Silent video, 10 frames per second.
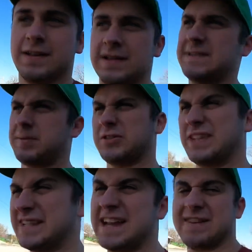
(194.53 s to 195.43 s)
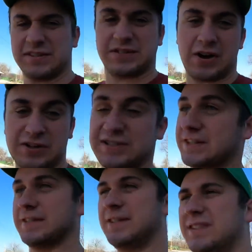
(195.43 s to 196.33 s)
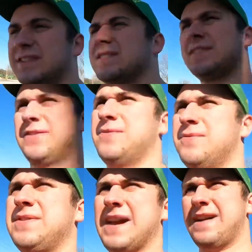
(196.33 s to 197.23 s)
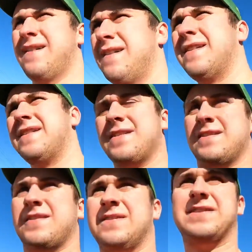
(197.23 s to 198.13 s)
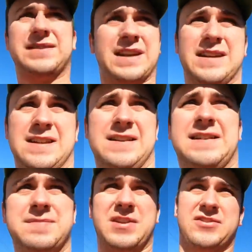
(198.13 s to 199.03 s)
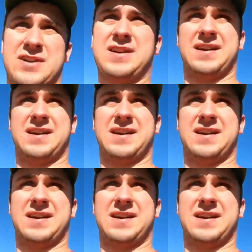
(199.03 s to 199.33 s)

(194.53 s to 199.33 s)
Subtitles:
It's supposed to eat down the stalks. So yeah, let's get it. It's in my truck.